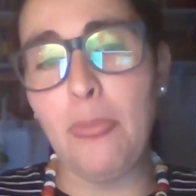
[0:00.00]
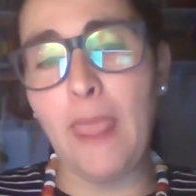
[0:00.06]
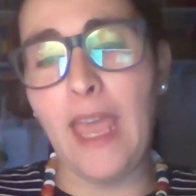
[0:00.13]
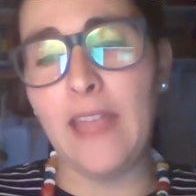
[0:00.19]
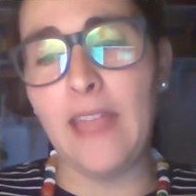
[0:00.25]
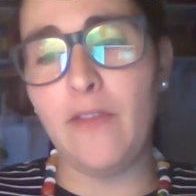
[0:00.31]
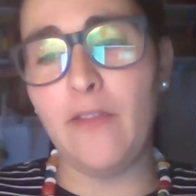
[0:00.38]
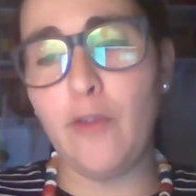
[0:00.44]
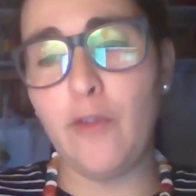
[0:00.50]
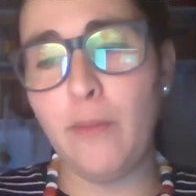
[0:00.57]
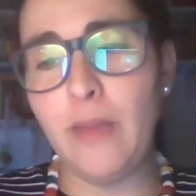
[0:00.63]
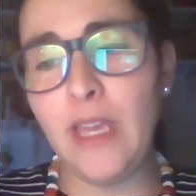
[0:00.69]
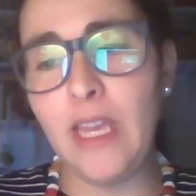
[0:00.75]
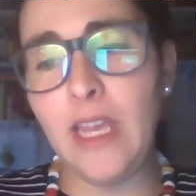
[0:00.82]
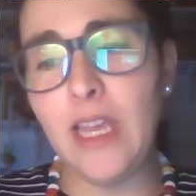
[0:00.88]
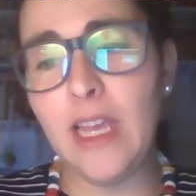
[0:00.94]
And for
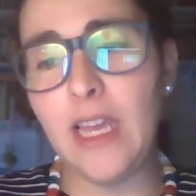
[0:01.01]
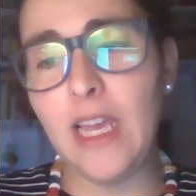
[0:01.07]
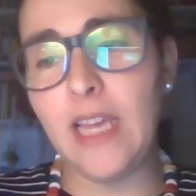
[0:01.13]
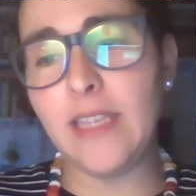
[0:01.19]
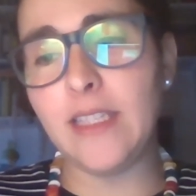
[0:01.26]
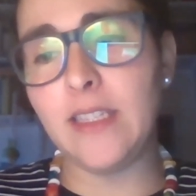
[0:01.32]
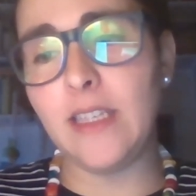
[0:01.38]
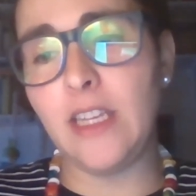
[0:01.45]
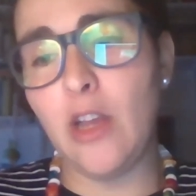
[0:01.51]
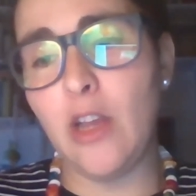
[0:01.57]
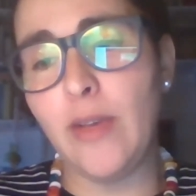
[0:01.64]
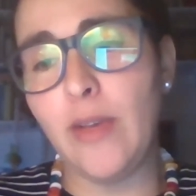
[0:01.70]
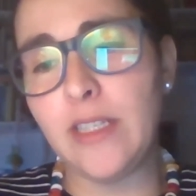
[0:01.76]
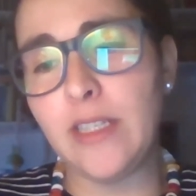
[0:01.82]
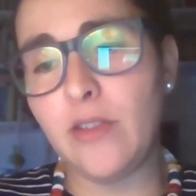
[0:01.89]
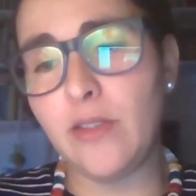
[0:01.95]
me, as
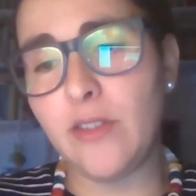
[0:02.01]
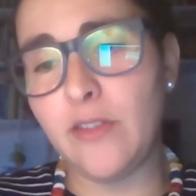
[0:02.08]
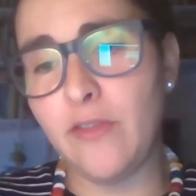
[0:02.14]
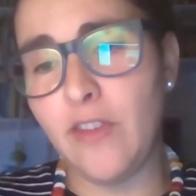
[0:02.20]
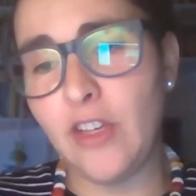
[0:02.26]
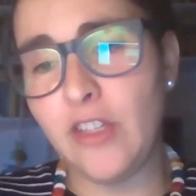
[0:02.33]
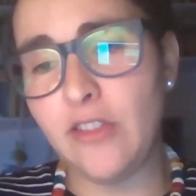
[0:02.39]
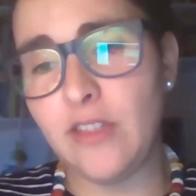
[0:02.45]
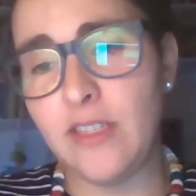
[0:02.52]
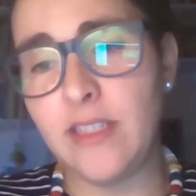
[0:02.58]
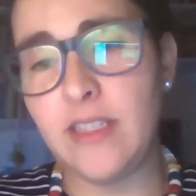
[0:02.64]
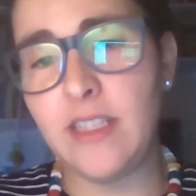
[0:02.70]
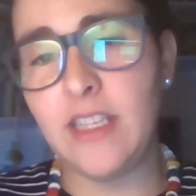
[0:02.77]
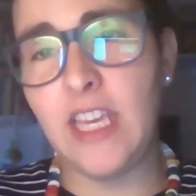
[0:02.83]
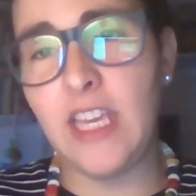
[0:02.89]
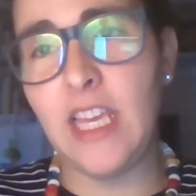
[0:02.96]
as a
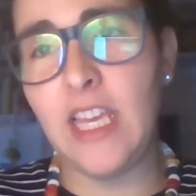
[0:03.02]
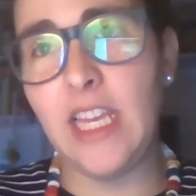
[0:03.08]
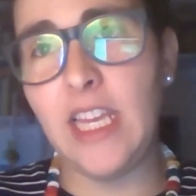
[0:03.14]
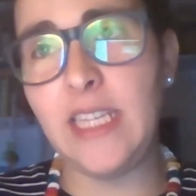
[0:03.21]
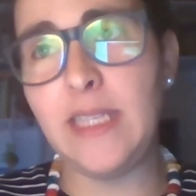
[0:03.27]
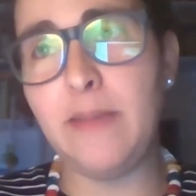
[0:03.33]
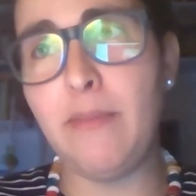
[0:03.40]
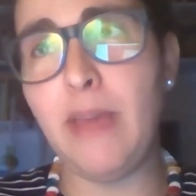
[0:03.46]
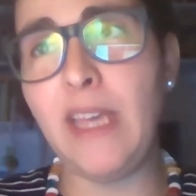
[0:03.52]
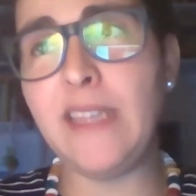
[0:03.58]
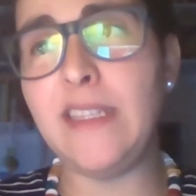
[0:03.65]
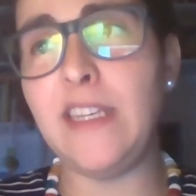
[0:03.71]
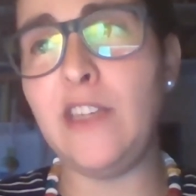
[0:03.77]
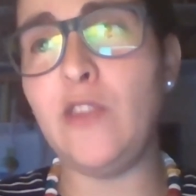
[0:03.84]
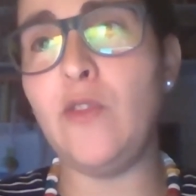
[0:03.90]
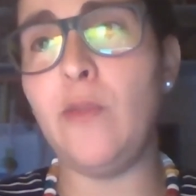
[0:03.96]
conservationist, it is
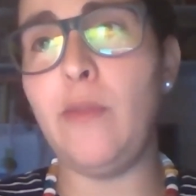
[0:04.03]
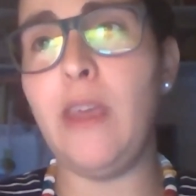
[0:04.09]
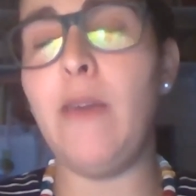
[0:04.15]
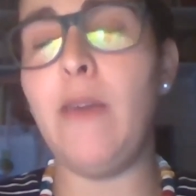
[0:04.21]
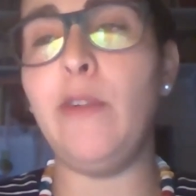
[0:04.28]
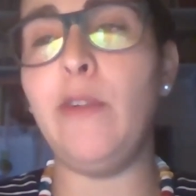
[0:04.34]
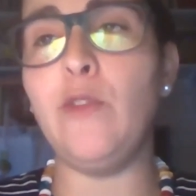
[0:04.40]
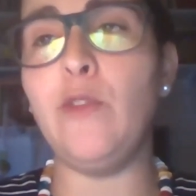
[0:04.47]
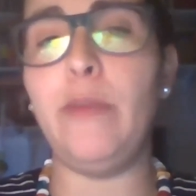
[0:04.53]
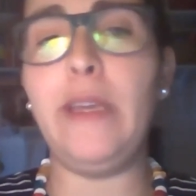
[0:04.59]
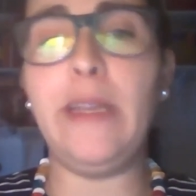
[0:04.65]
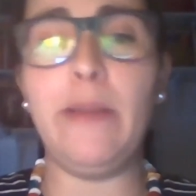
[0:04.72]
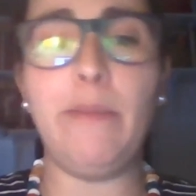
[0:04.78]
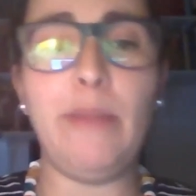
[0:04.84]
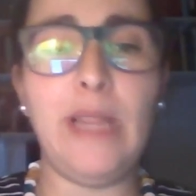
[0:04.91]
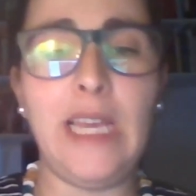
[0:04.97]
amazing to be able to be in
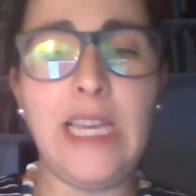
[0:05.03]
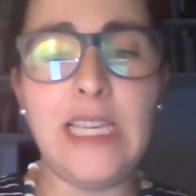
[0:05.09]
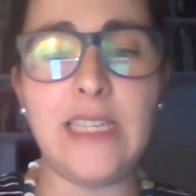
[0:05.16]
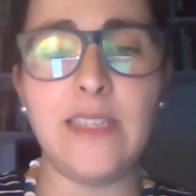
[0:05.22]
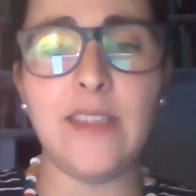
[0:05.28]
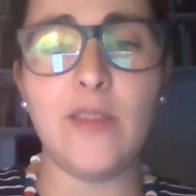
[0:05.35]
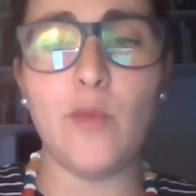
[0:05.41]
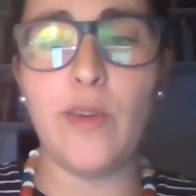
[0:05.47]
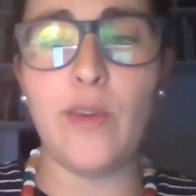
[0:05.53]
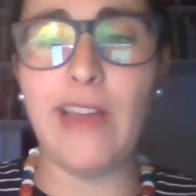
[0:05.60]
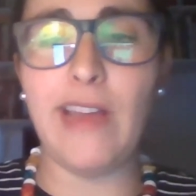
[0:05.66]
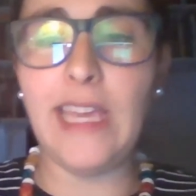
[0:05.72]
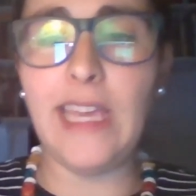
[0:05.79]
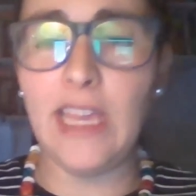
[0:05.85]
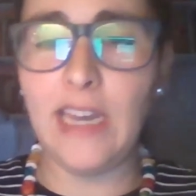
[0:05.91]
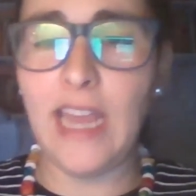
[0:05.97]
a place where I
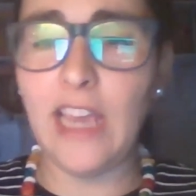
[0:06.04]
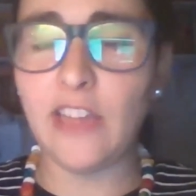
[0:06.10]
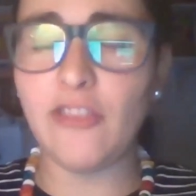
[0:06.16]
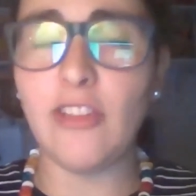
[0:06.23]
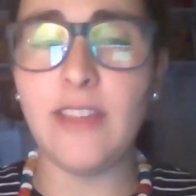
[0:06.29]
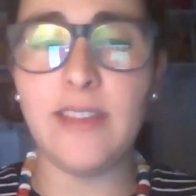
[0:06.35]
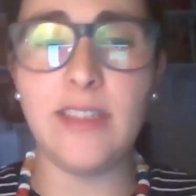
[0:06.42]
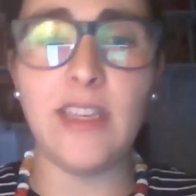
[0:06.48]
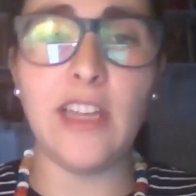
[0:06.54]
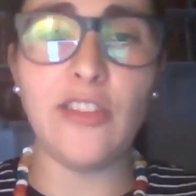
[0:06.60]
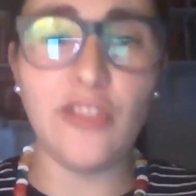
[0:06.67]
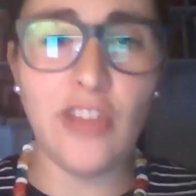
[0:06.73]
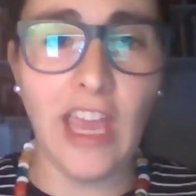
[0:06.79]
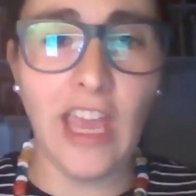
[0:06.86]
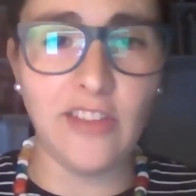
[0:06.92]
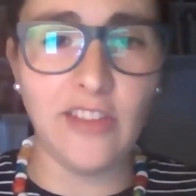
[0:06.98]
can actually see a
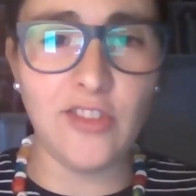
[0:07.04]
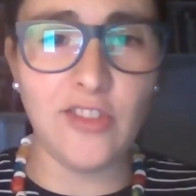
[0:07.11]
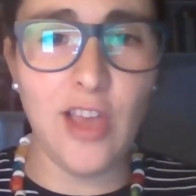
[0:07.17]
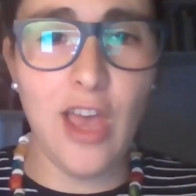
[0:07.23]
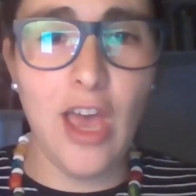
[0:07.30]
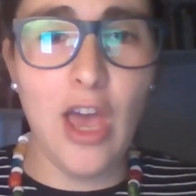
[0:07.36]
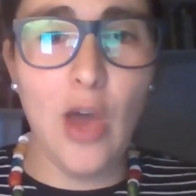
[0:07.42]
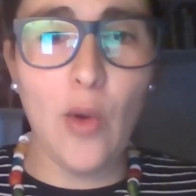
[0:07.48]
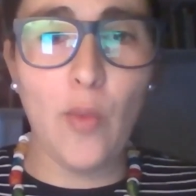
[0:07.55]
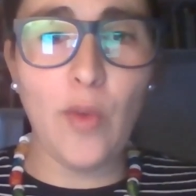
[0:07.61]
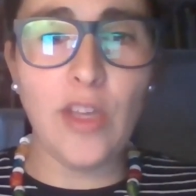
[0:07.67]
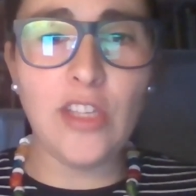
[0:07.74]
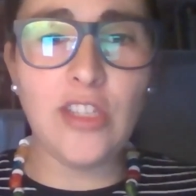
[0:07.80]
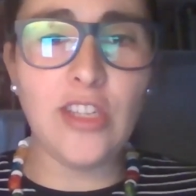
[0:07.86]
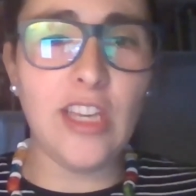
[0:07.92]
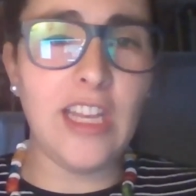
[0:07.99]
change,
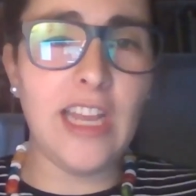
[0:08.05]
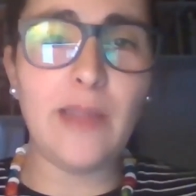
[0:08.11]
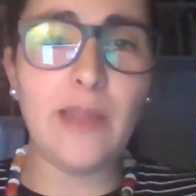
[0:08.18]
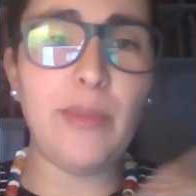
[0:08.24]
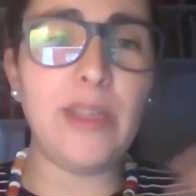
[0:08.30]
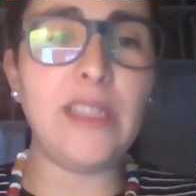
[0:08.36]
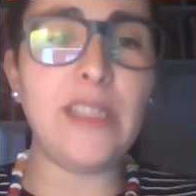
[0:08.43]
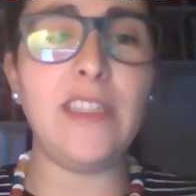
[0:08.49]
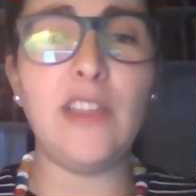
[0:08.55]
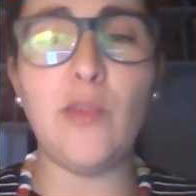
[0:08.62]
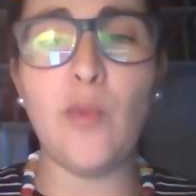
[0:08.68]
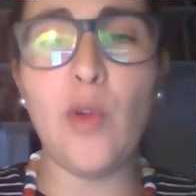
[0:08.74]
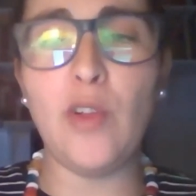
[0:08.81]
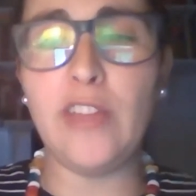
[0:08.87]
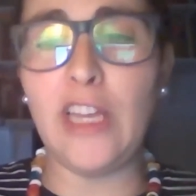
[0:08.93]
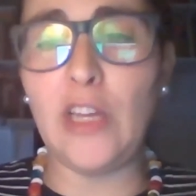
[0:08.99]
which in other places in the
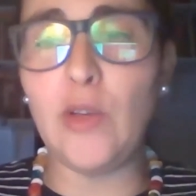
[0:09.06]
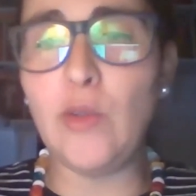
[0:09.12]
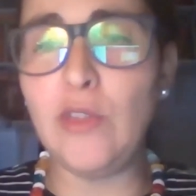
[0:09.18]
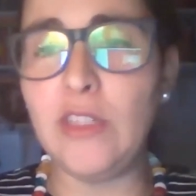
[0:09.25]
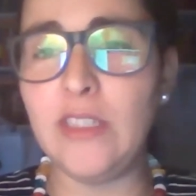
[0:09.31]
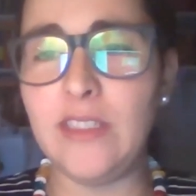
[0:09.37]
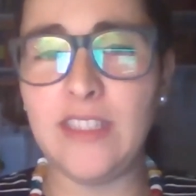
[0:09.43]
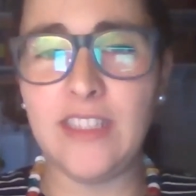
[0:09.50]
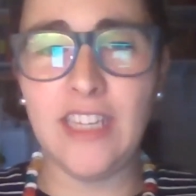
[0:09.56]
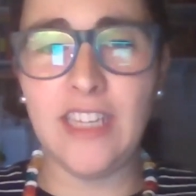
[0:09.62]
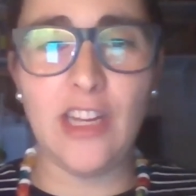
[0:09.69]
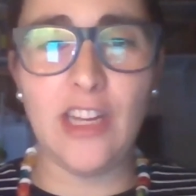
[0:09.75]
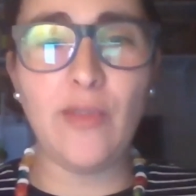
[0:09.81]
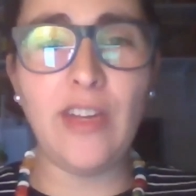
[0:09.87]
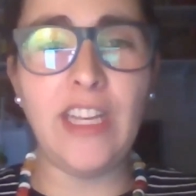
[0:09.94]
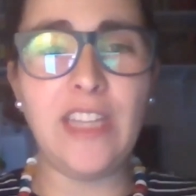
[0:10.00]
world I couldn't,
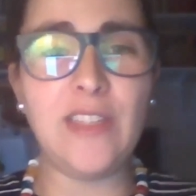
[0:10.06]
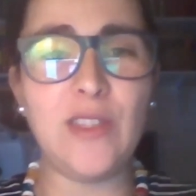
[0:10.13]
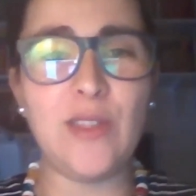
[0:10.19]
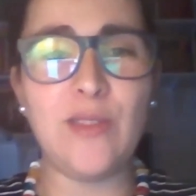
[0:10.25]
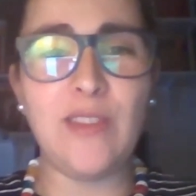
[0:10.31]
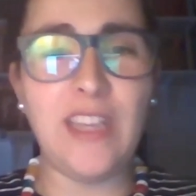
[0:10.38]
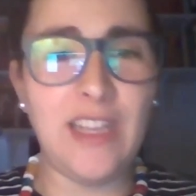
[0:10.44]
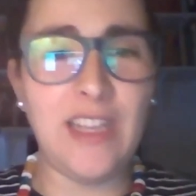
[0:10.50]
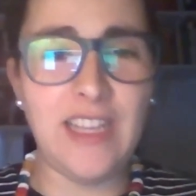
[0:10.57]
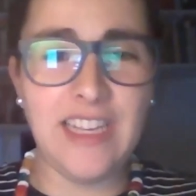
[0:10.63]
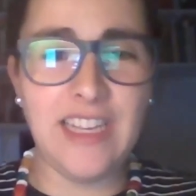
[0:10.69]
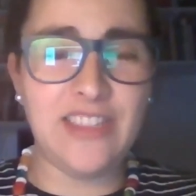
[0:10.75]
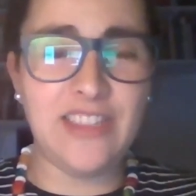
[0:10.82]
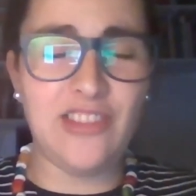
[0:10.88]
in each